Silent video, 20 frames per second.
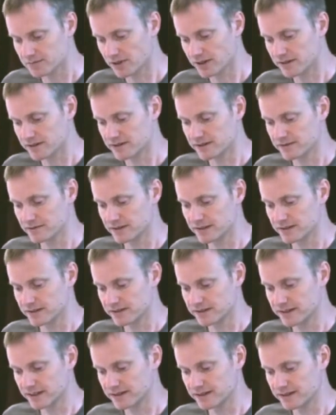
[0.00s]
approach that we
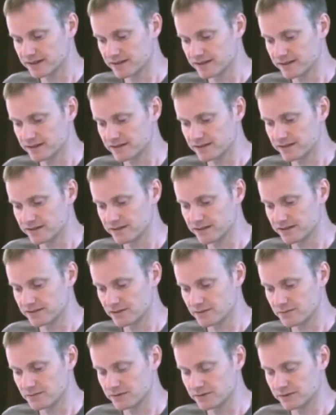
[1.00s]
looked at, the
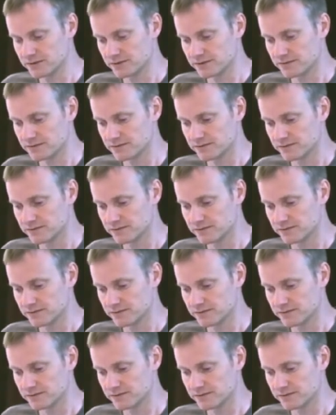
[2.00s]
Drupal